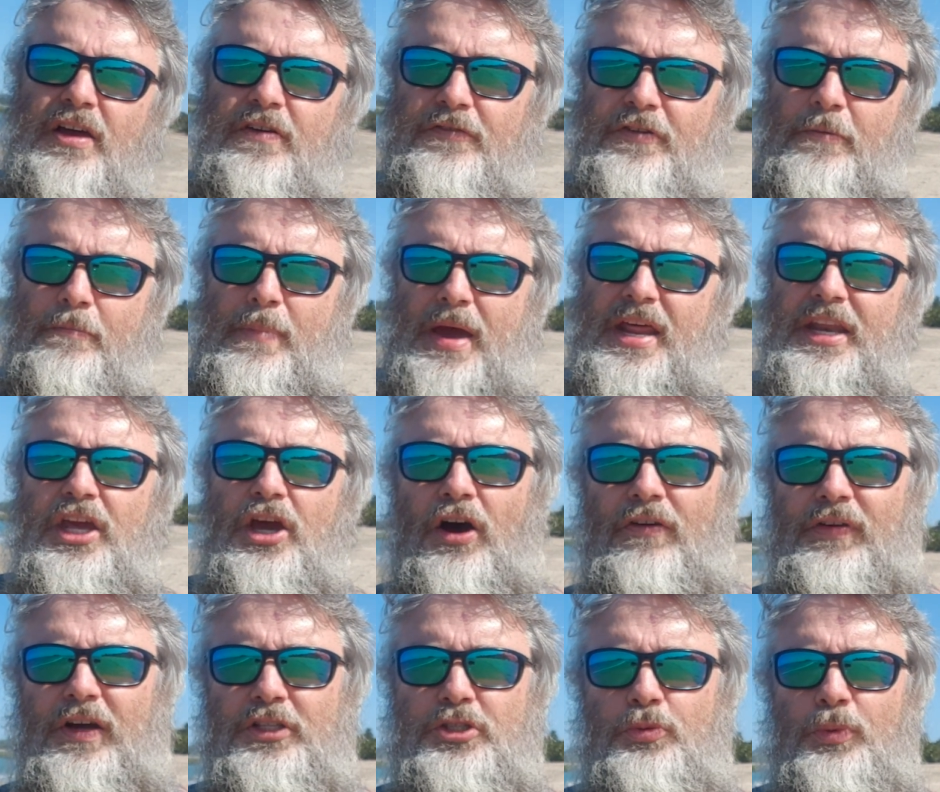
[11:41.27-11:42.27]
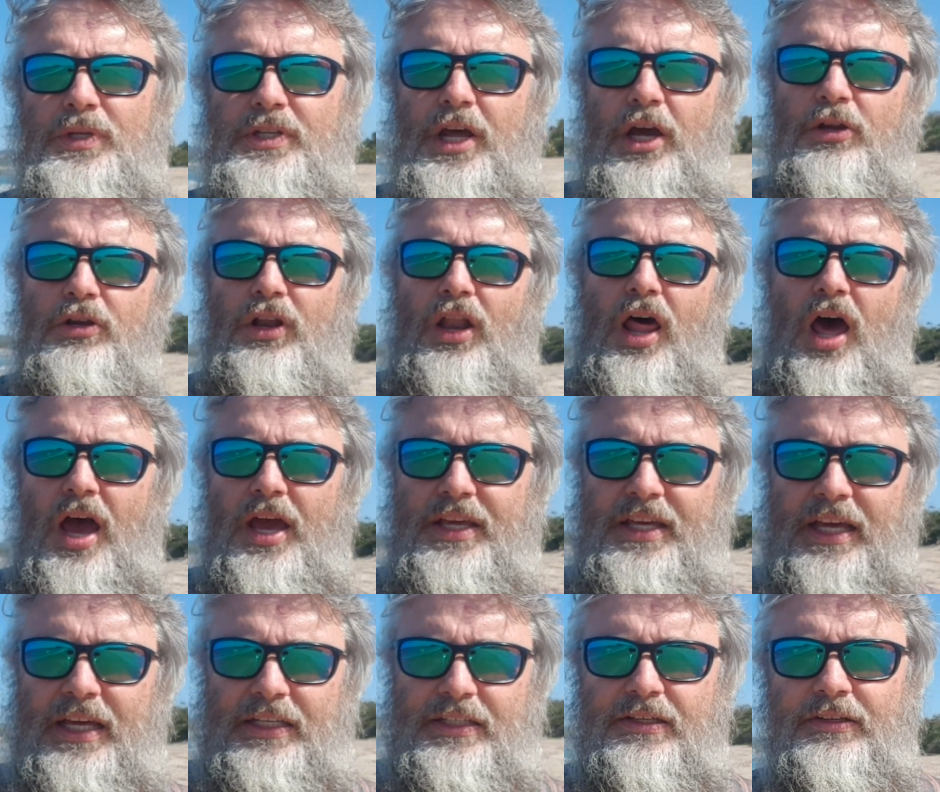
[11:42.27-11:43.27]
for many of us, we don't
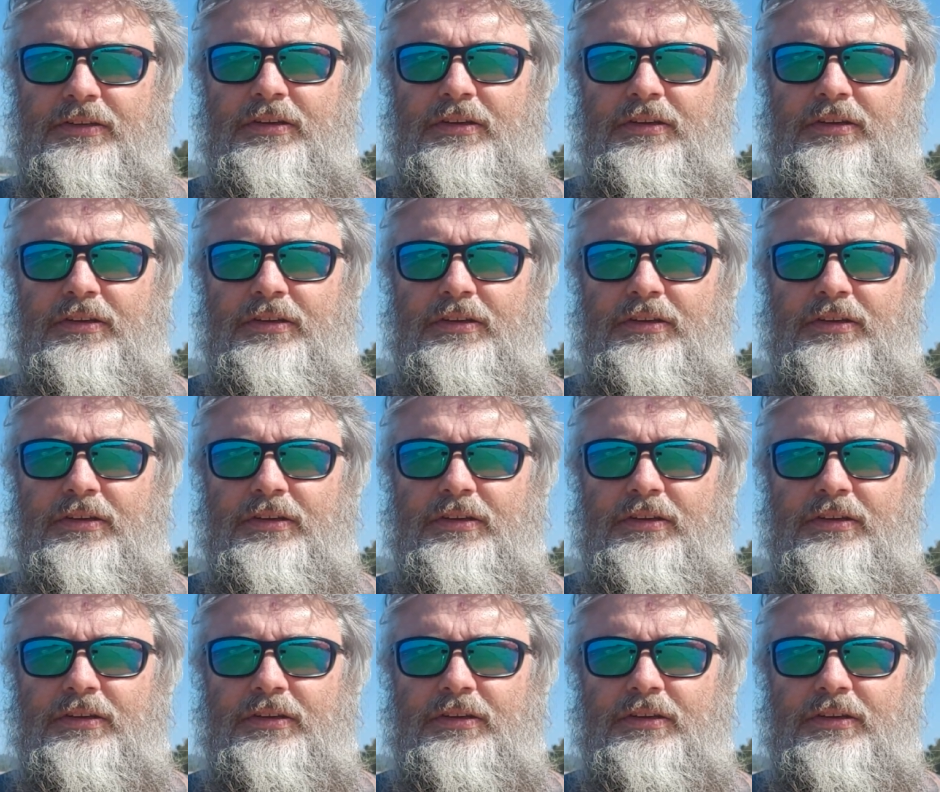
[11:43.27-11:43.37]
like it.